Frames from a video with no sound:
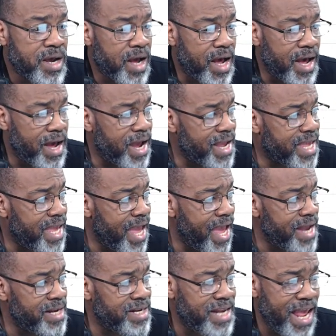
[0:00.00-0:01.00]
Uh,
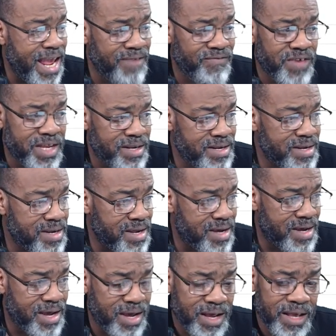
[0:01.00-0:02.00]
again, David,
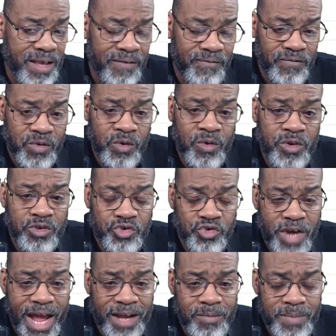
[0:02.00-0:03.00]
uh, if you
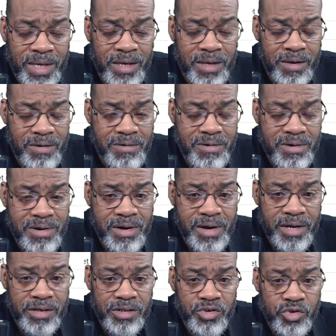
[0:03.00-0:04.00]
track me
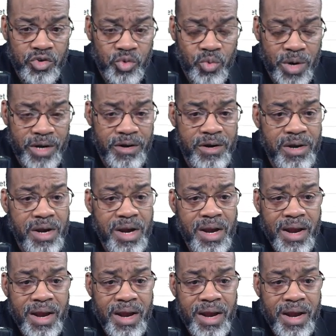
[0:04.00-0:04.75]
on Twitter,